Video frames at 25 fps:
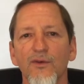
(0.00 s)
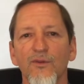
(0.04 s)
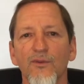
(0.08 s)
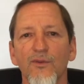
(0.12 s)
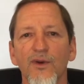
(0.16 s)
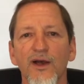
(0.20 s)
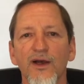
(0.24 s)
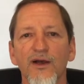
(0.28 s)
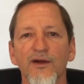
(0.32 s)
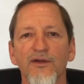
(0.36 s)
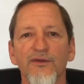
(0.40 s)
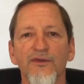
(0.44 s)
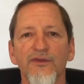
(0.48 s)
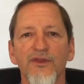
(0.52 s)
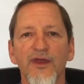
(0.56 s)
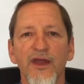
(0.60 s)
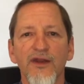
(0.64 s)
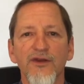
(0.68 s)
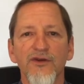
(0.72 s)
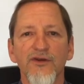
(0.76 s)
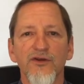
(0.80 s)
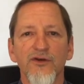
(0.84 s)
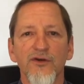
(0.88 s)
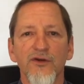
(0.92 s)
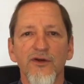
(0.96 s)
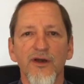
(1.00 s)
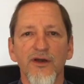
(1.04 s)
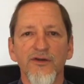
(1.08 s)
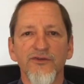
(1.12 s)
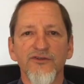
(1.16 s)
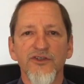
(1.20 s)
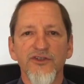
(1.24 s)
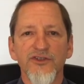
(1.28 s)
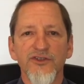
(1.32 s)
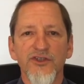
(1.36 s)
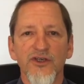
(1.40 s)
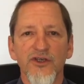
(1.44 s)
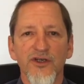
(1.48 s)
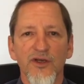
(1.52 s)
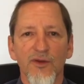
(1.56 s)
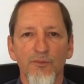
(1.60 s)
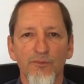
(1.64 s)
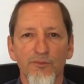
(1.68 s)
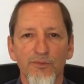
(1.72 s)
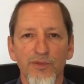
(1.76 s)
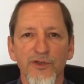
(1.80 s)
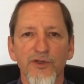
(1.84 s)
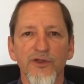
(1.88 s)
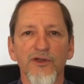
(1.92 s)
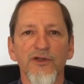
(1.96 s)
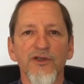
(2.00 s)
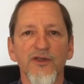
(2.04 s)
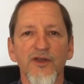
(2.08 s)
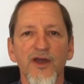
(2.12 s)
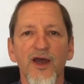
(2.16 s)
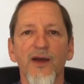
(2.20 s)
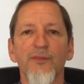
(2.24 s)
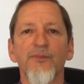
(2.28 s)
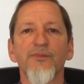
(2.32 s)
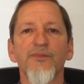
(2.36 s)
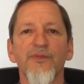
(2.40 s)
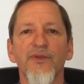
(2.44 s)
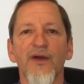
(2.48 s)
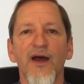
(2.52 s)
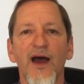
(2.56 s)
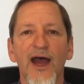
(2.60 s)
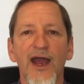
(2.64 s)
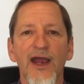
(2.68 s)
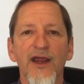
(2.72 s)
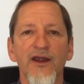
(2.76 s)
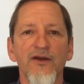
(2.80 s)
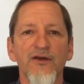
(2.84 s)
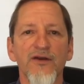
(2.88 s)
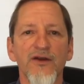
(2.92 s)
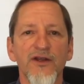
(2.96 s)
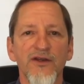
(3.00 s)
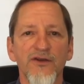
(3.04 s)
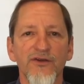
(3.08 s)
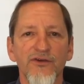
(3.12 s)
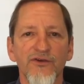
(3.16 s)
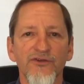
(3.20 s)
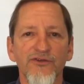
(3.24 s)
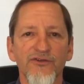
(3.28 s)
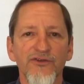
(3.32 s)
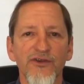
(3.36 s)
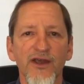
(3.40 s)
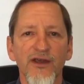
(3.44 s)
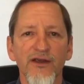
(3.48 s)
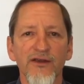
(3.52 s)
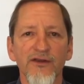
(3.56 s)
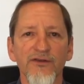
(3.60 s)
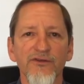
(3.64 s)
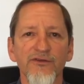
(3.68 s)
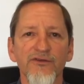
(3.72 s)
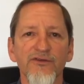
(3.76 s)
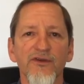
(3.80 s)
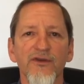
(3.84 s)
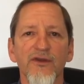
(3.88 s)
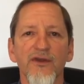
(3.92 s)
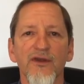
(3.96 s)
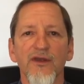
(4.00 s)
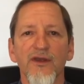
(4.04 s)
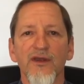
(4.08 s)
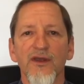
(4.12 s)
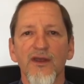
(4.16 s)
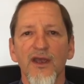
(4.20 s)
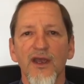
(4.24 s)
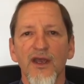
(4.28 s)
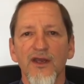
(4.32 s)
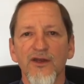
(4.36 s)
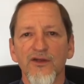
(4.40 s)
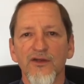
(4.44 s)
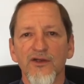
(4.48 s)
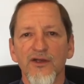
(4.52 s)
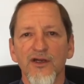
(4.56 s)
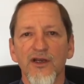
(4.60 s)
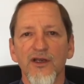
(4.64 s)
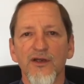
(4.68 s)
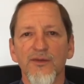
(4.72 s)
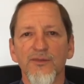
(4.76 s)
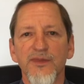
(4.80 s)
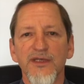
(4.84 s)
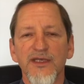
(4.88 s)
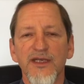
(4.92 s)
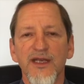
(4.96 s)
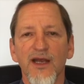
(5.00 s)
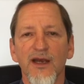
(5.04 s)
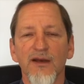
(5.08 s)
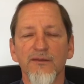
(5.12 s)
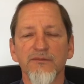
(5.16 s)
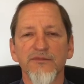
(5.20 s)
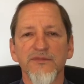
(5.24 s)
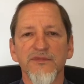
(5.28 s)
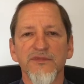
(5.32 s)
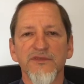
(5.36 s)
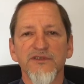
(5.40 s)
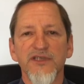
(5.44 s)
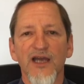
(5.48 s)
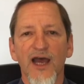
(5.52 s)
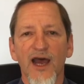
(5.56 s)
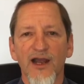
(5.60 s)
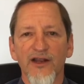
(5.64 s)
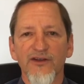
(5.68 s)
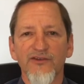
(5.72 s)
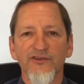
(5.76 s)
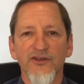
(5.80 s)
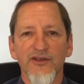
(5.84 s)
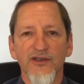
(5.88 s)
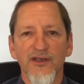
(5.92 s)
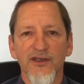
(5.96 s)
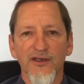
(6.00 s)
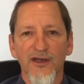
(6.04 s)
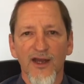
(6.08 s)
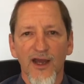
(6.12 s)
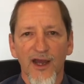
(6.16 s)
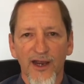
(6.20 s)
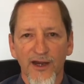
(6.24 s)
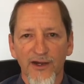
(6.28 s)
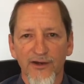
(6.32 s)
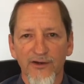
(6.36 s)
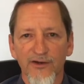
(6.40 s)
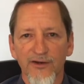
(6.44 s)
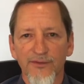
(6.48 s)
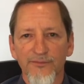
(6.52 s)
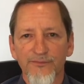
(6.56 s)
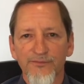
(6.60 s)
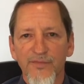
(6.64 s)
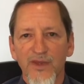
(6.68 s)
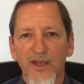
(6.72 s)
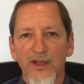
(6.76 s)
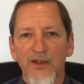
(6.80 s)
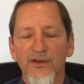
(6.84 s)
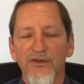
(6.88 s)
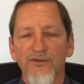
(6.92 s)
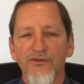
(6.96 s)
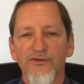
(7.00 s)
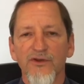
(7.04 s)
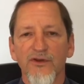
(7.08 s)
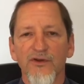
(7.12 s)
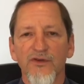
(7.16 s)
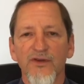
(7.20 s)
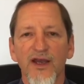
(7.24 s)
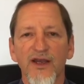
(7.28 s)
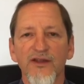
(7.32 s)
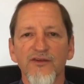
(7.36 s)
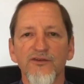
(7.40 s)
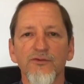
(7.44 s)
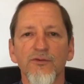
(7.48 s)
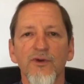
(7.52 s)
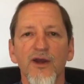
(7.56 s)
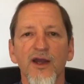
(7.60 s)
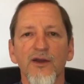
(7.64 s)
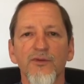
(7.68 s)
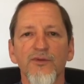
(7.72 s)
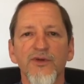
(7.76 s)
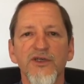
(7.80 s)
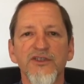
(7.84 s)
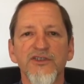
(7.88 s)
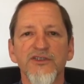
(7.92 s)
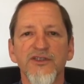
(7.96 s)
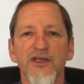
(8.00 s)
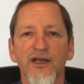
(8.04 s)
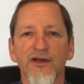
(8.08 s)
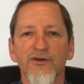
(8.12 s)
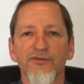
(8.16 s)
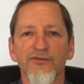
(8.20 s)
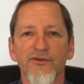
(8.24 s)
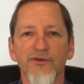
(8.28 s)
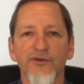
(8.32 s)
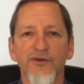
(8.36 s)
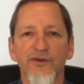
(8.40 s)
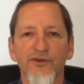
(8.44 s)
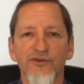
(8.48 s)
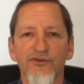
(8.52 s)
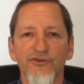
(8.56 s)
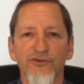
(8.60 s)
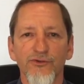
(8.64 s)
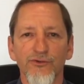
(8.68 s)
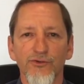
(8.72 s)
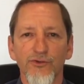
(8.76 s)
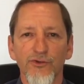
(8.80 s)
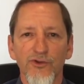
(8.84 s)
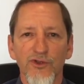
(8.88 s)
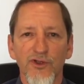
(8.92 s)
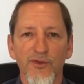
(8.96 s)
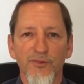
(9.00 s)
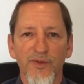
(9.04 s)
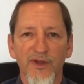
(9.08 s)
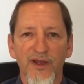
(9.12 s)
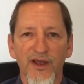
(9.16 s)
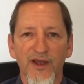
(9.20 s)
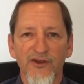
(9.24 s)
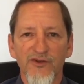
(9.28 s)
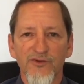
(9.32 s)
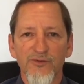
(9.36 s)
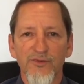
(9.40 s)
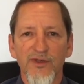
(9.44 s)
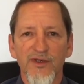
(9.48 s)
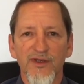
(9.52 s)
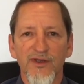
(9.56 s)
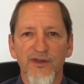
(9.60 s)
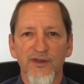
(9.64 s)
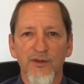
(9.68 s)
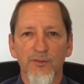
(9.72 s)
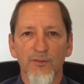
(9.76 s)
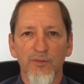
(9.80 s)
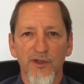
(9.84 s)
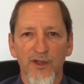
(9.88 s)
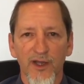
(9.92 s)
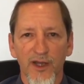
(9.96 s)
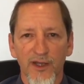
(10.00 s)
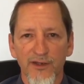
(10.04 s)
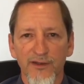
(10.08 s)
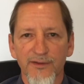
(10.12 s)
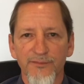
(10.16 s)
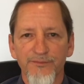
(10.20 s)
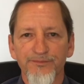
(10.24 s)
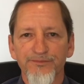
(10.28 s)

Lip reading: well, then you're just going to build up iron in your cells and you're going to become toxic in iron. So that's why we check for the ceruloplasmin in the blood.